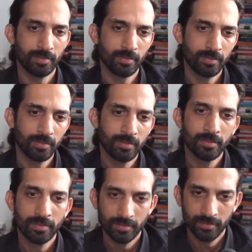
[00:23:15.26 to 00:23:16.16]

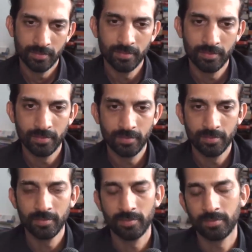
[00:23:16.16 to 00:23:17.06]

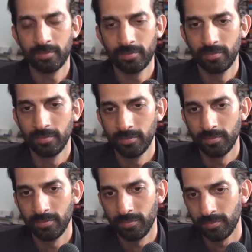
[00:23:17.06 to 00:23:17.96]

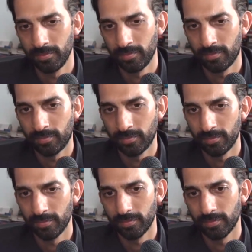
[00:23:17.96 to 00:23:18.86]

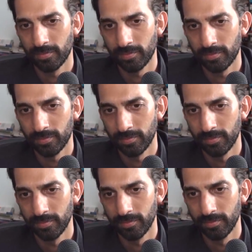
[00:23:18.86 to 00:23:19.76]

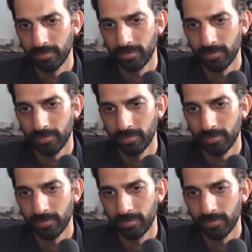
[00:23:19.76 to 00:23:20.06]
[no speech]